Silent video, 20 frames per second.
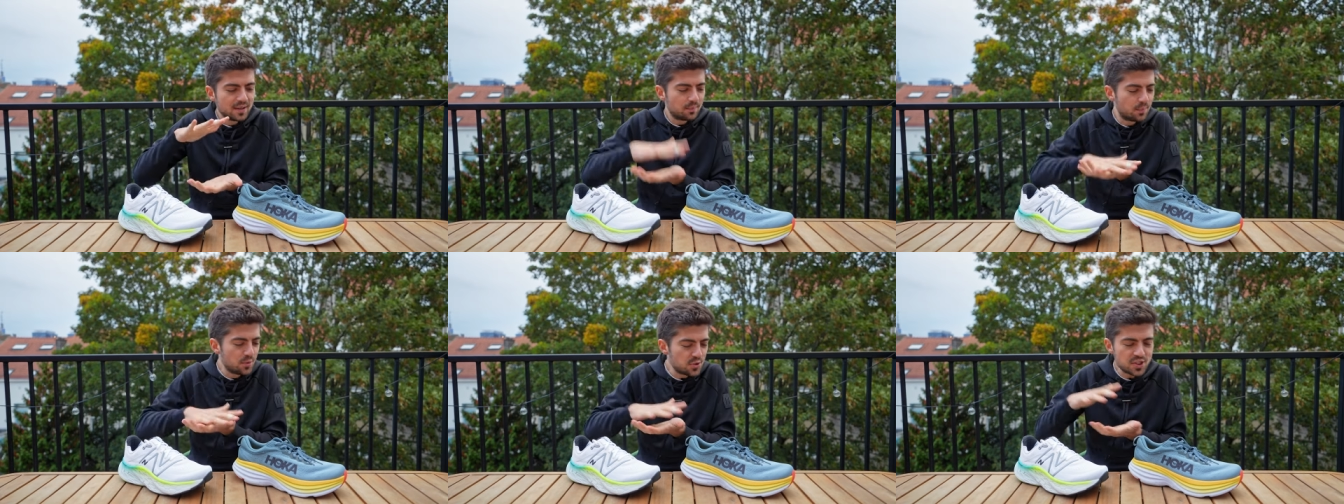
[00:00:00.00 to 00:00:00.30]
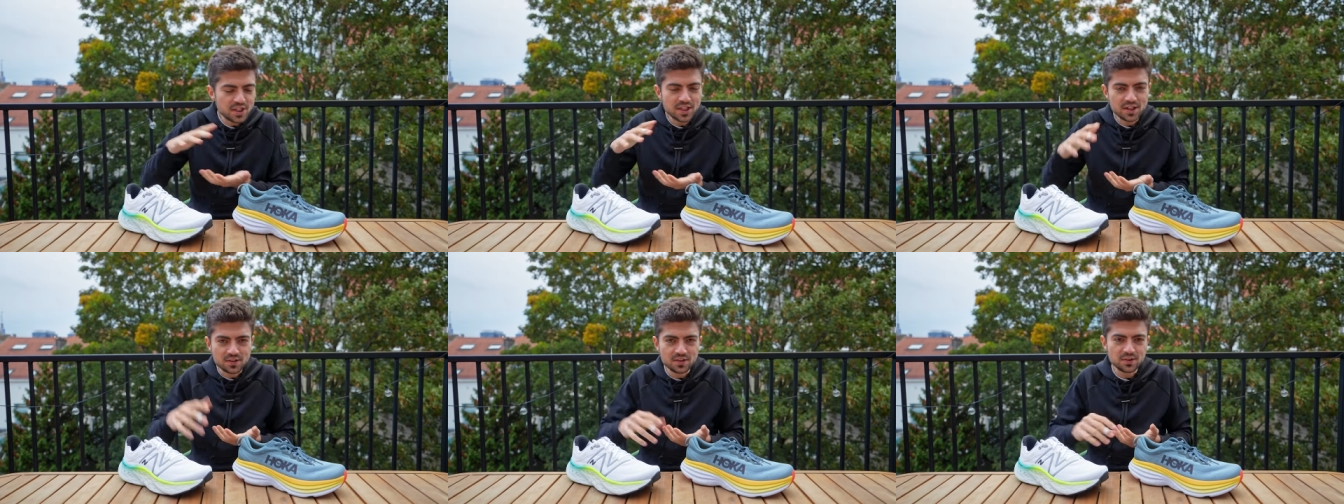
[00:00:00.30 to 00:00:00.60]

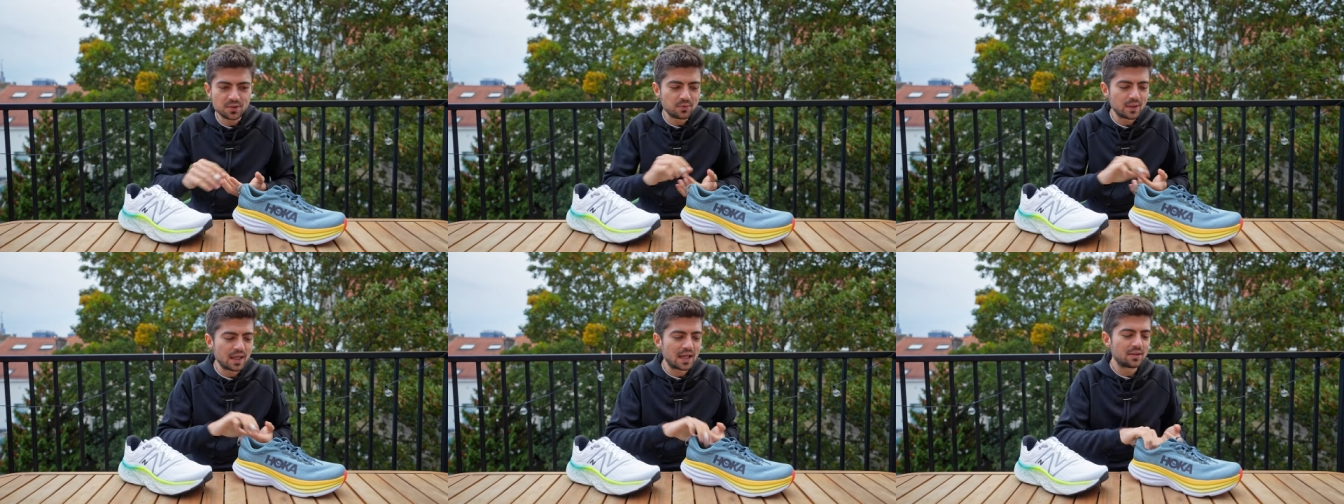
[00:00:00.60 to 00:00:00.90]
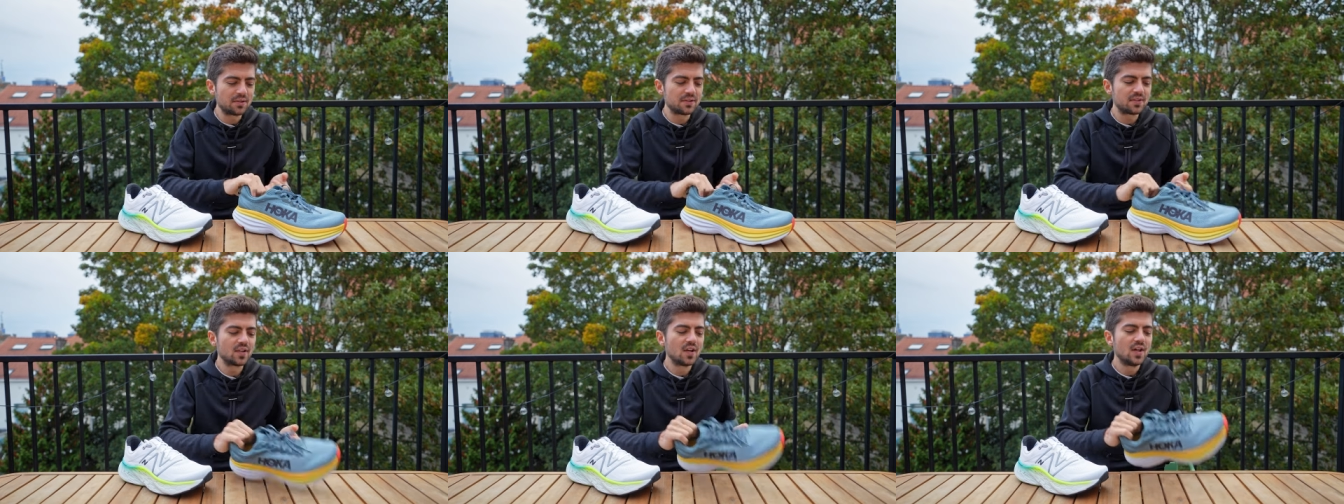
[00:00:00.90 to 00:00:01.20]
pushing on the
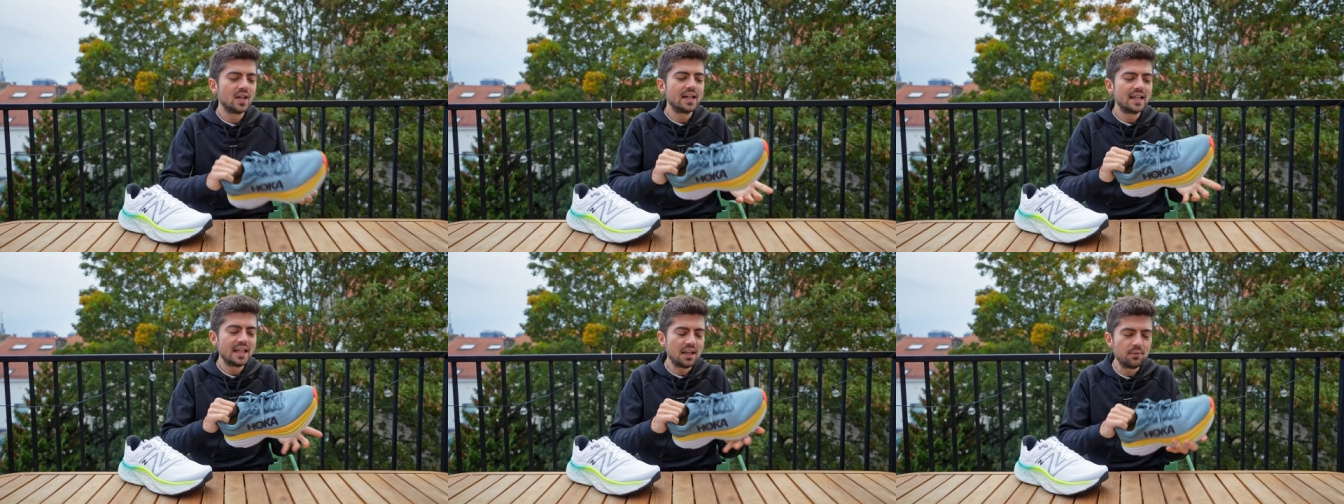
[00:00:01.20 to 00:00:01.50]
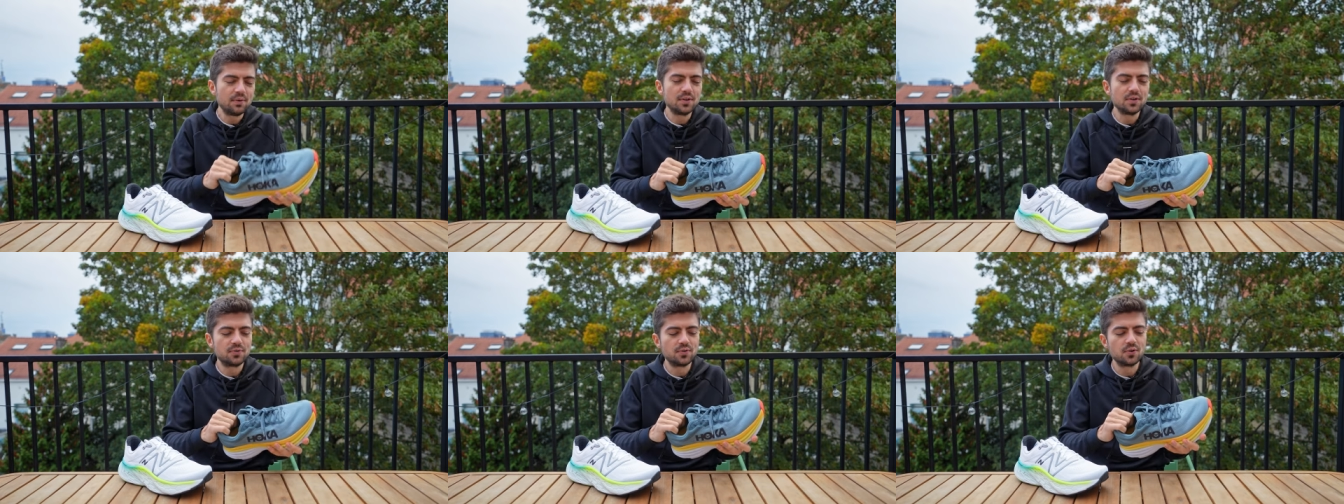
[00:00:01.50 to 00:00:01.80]
ground here
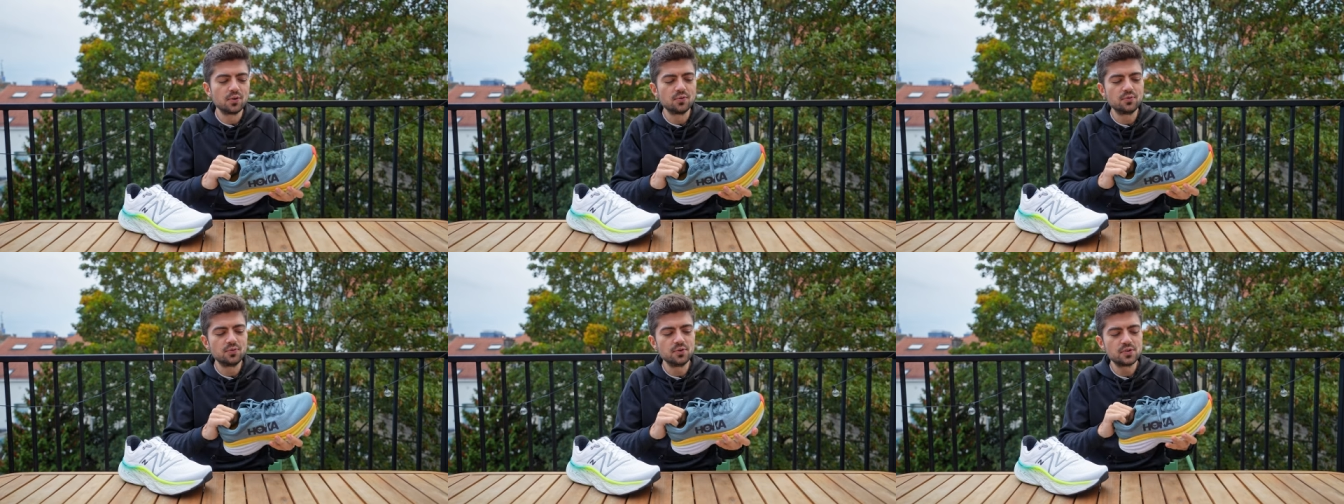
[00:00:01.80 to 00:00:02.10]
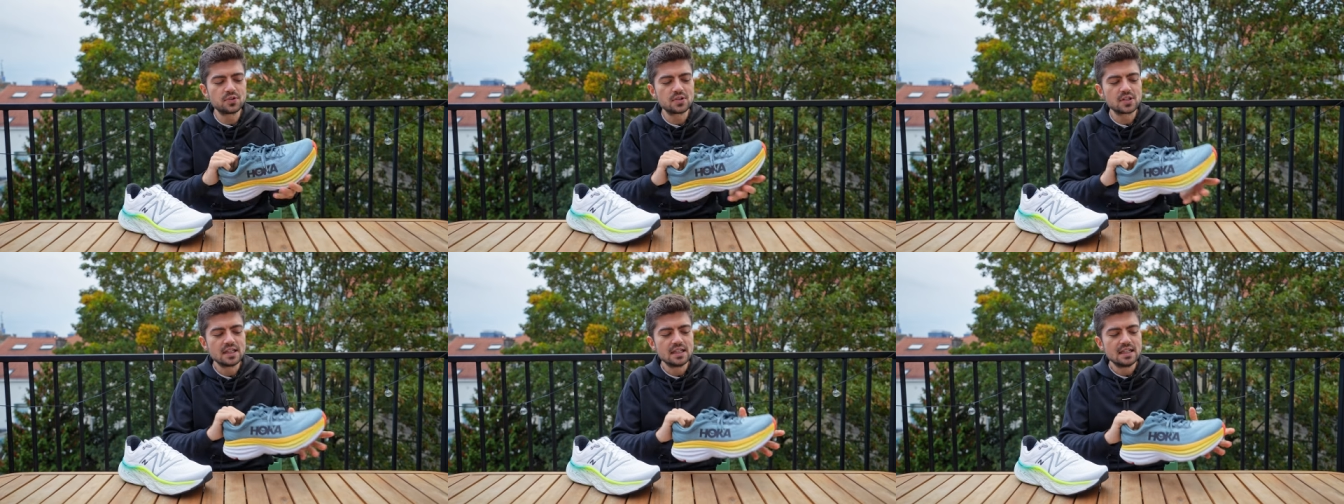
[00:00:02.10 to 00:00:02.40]
in the
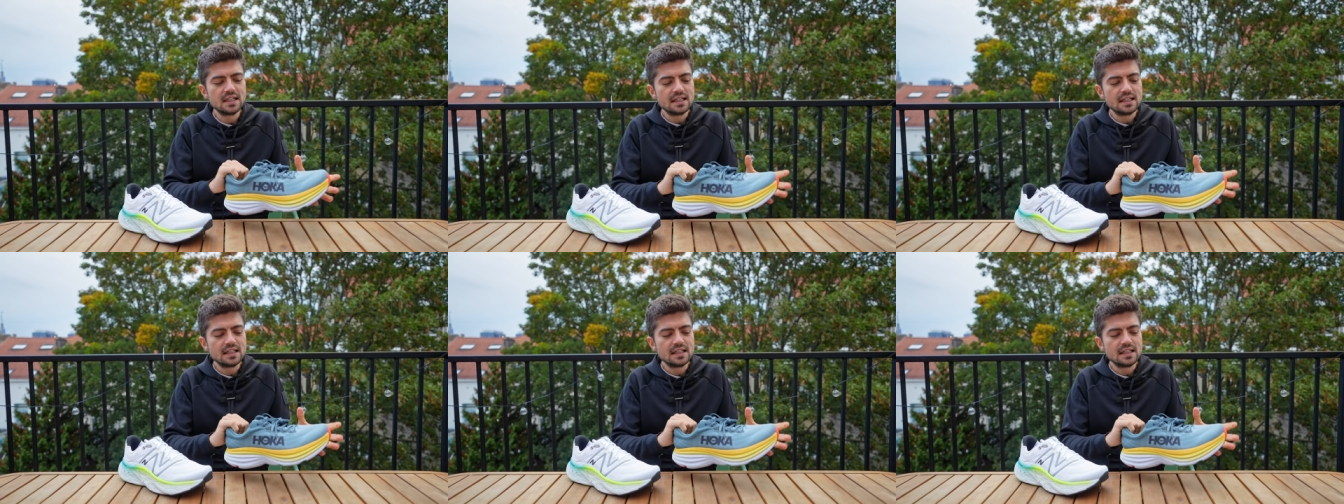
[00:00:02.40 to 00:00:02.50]
forefoot.